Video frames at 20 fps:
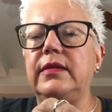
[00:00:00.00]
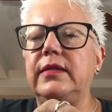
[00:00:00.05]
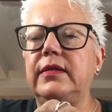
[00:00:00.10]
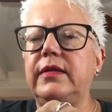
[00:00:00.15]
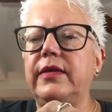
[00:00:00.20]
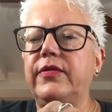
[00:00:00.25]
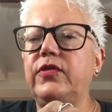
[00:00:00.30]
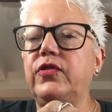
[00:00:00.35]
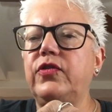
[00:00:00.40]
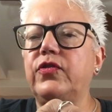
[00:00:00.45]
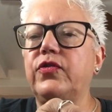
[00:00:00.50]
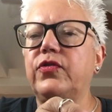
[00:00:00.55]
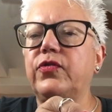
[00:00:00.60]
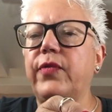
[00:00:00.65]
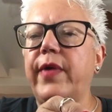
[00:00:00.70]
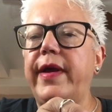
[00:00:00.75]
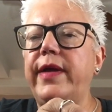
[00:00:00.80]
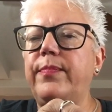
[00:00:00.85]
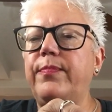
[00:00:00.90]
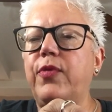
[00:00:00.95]
the
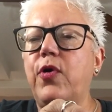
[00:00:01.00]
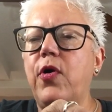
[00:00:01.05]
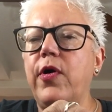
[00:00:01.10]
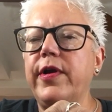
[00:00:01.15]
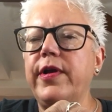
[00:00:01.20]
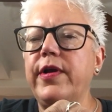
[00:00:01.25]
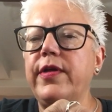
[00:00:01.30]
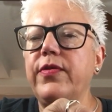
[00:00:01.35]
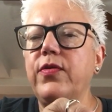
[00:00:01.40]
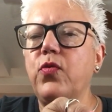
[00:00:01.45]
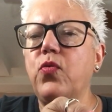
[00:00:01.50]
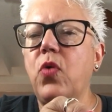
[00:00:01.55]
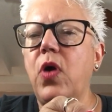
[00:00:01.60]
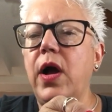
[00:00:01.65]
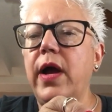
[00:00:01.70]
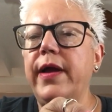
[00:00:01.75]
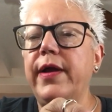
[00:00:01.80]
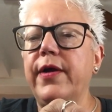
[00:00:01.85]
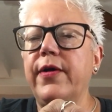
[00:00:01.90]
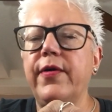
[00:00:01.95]
straight part of the
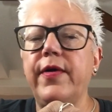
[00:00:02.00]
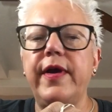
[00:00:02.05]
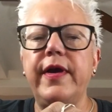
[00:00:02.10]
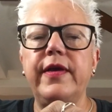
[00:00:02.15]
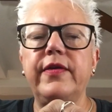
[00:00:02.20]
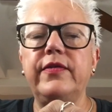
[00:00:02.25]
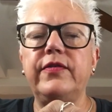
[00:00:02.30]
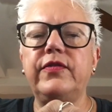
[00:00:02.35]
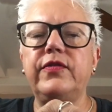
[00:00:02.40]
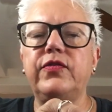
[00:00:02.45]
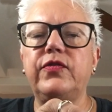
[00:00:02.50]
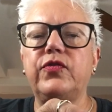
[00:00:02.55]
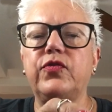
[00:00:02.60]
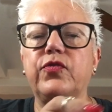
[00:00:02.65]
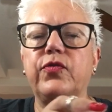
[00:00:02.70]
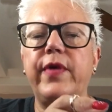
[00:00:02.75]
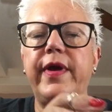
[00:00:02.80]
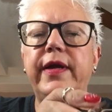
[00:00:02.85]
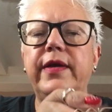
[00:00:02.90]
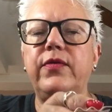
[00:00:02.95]
wire is
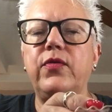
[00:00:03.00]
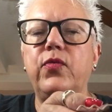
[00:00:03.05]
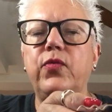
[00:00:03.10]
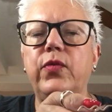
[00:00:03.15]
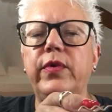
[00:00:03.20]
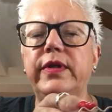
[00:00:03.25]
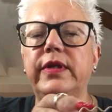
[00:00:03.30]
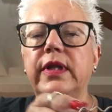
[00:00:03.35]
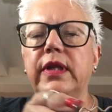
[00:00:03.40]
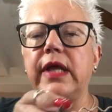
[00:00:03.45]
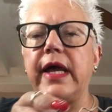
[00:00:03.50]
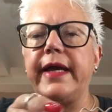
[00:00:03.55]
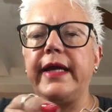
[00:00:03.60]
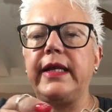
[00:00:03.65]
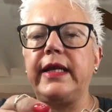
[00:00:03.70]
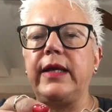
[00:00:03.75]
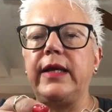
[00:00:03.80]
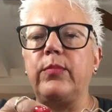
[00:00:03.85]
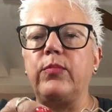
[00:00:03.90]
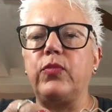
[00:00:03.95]
straight with the
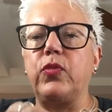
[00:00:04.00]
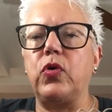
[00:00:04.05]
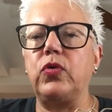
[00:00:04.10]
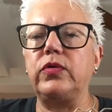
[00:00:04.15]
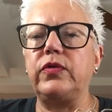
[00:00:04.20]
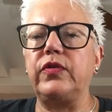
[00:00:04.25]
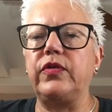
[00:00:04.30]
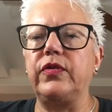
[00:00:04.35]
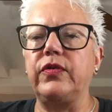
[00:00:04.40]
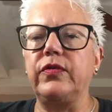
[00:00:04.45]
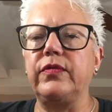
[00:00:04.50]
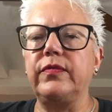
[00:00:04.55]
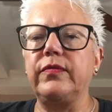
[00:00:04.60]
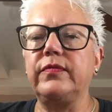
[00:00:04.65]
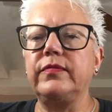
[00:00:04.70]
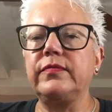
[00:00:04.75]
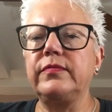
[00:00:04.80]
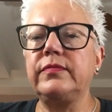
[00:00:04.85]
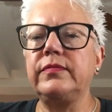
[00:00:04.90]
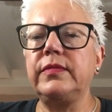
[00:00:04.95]
lightning bolt.
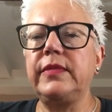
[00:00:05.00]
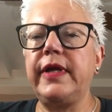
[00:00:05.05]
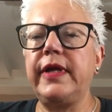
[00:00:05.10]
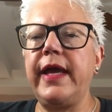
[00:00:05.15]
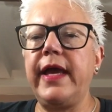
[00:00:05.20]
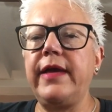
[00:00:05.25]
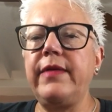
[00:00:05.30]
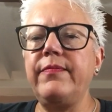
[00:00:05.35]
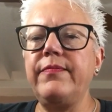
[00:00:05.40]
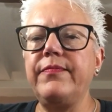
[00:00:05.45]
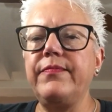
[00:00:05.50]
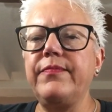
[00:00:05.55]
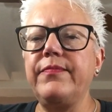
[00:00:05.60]
Okay?